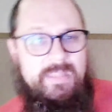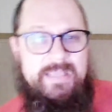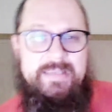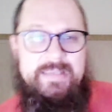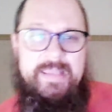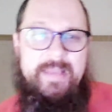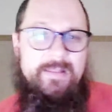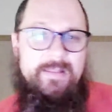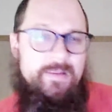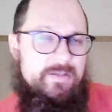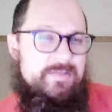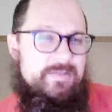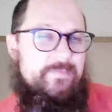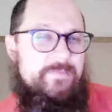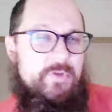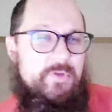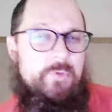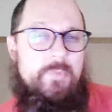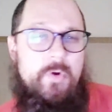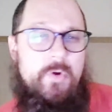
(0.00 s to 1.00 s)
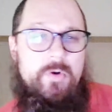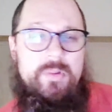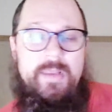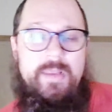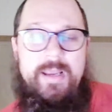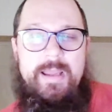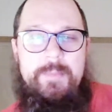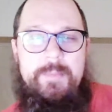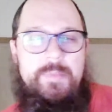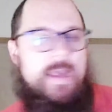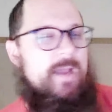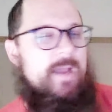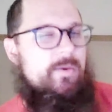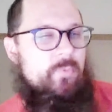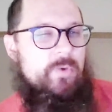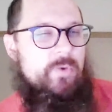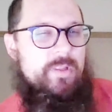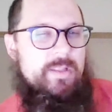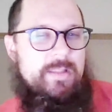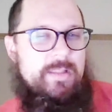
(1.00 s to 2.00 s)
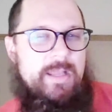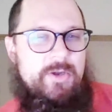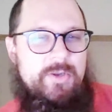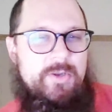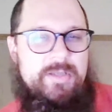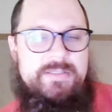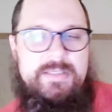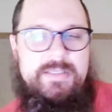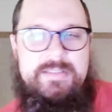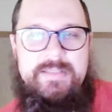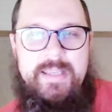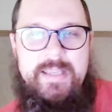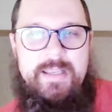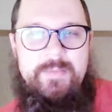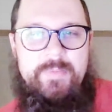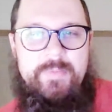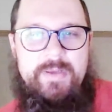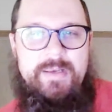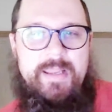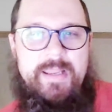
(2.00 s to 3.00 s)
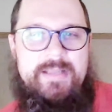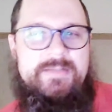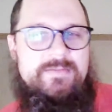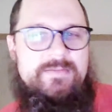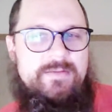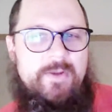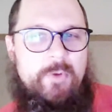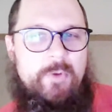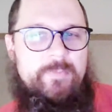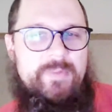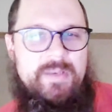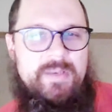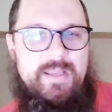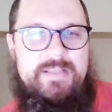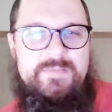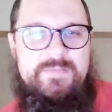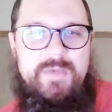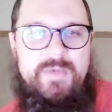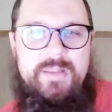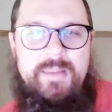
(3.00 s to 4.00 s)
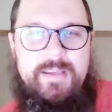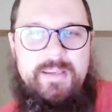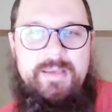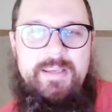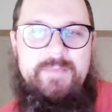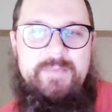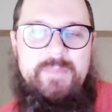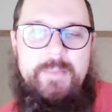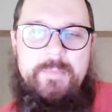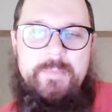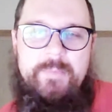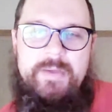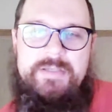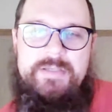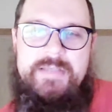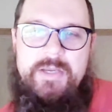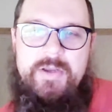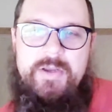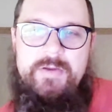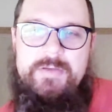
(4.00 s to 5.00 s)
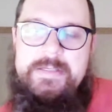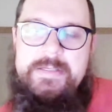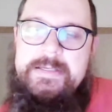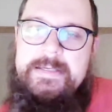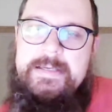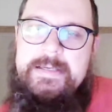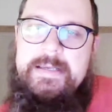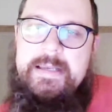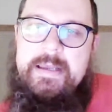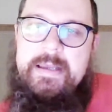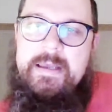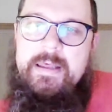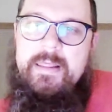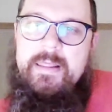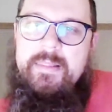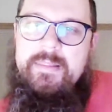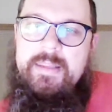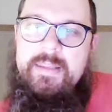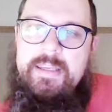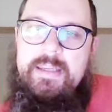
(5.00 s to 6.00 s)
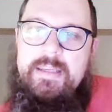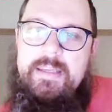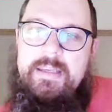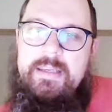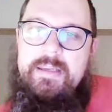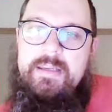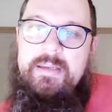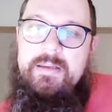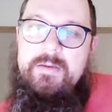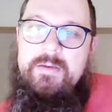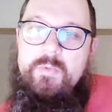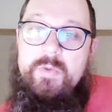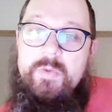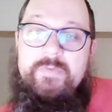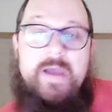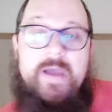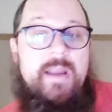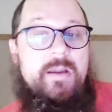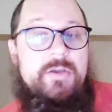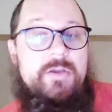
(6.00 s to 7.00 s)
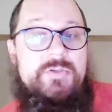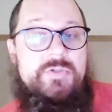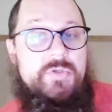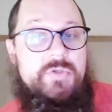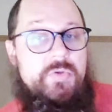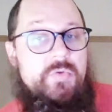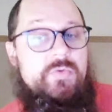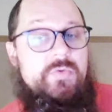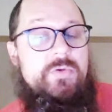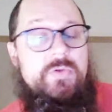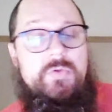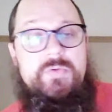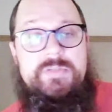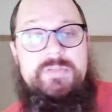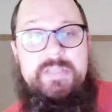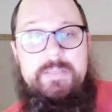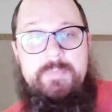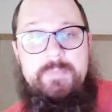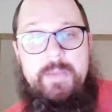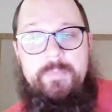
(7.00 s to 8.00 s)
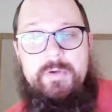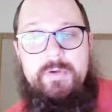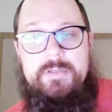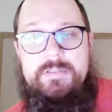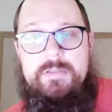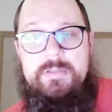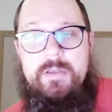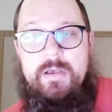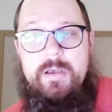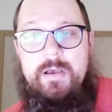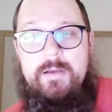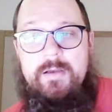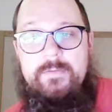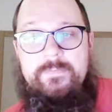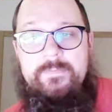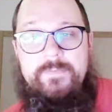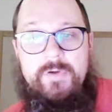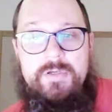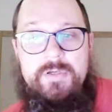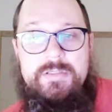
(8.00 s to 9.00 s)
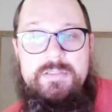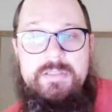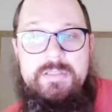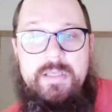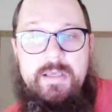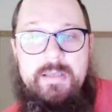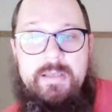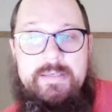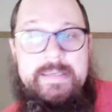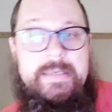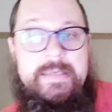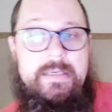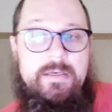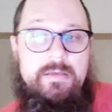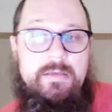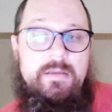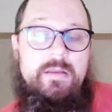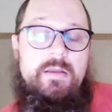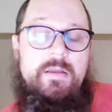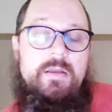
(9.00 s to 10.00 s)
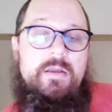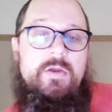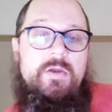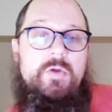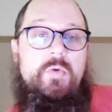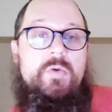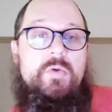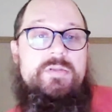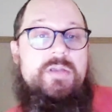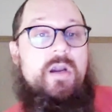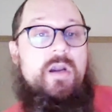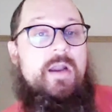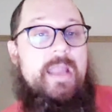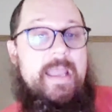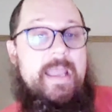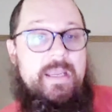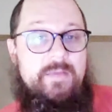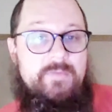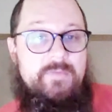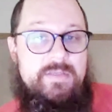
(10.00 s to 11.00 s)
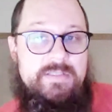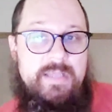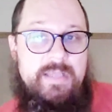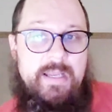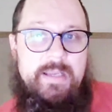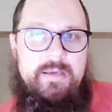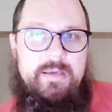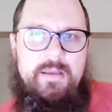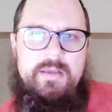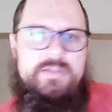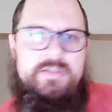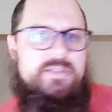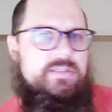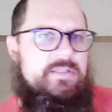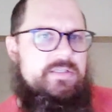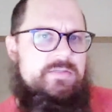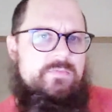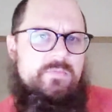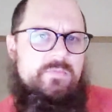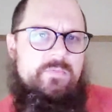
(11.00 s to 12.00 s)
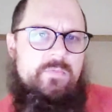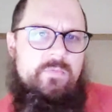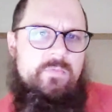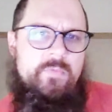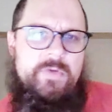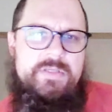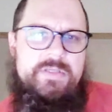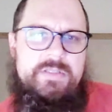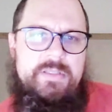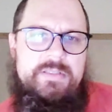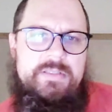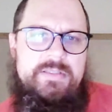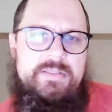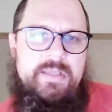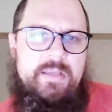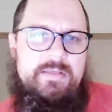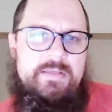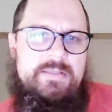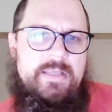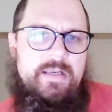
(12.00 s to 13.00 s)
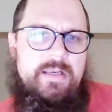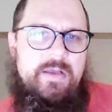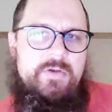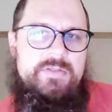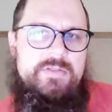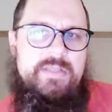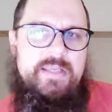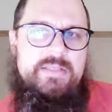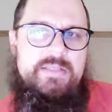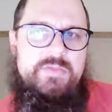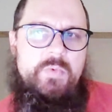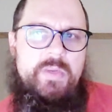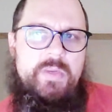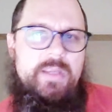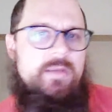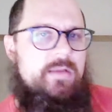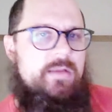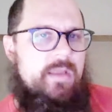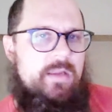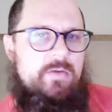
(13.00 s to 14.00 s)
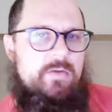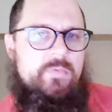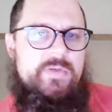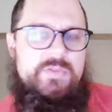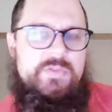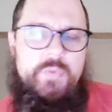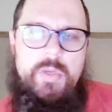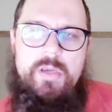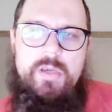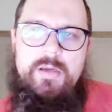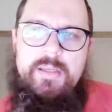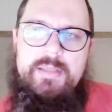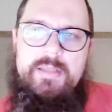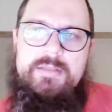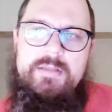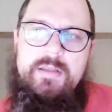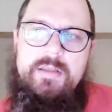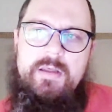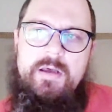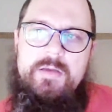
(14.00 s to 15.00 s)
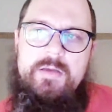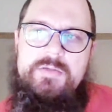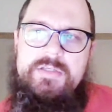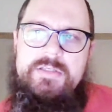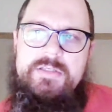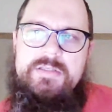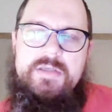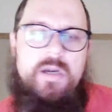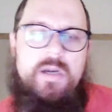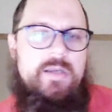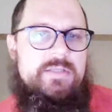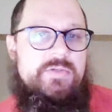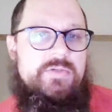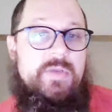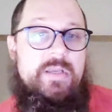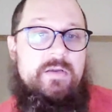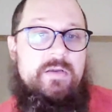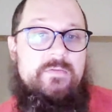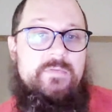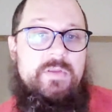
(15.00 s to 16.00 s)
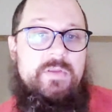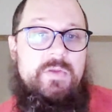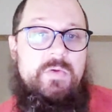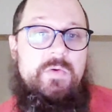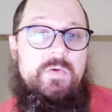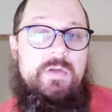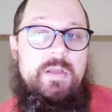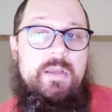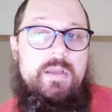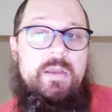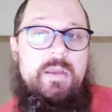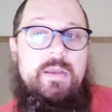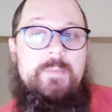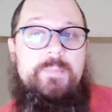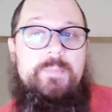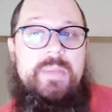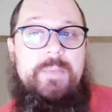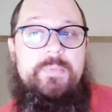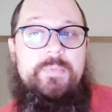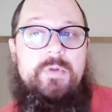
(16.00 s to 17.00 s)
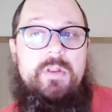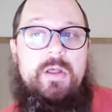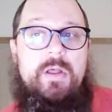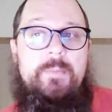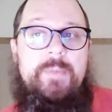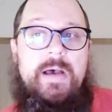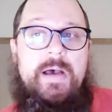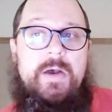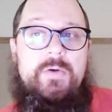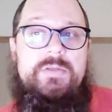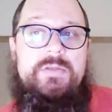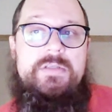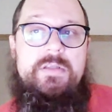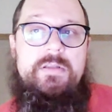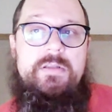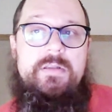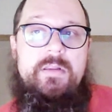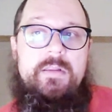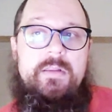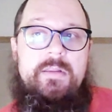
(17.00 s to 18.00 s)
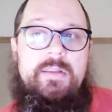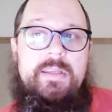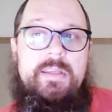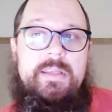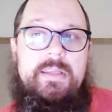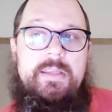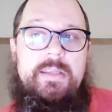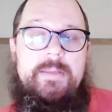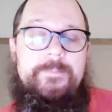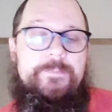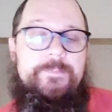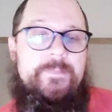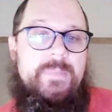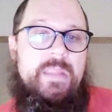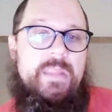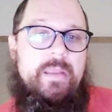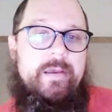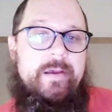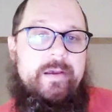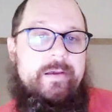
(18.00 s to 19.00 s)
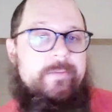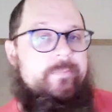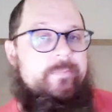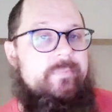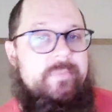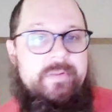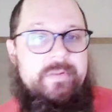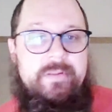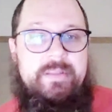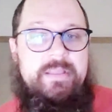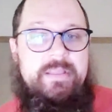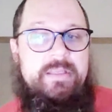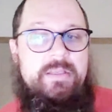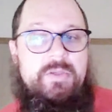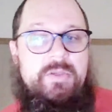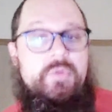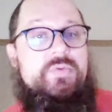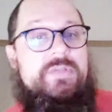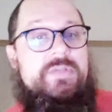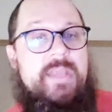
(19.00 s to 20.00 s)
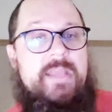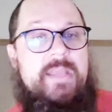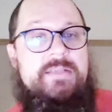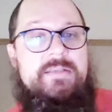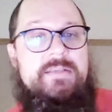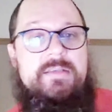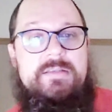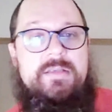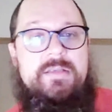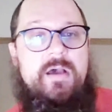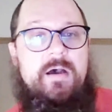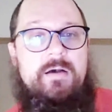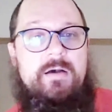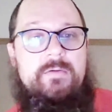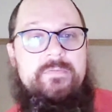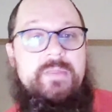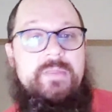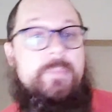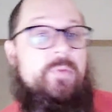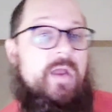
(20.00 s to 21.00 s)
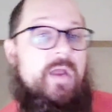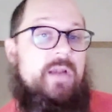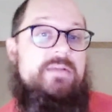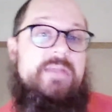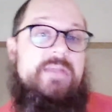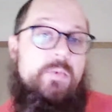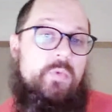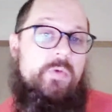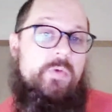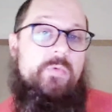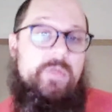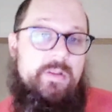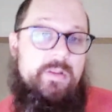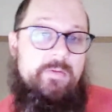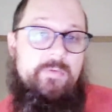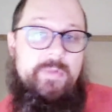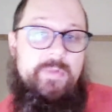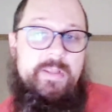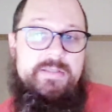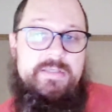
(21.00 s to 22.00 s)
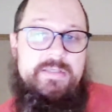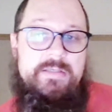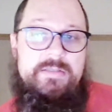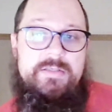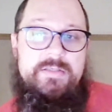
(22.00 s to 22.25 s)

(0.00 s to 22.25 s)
There's a few more that I'm not really allowed to actually say it, but hopefully next month I can give them a big shout out. We've hired 2 new team members. First, Nina, who is our head of design. She just recently sent out a tweet, and I retweeted it. She's starting to interview people about the the use cases of the products that we're releasing.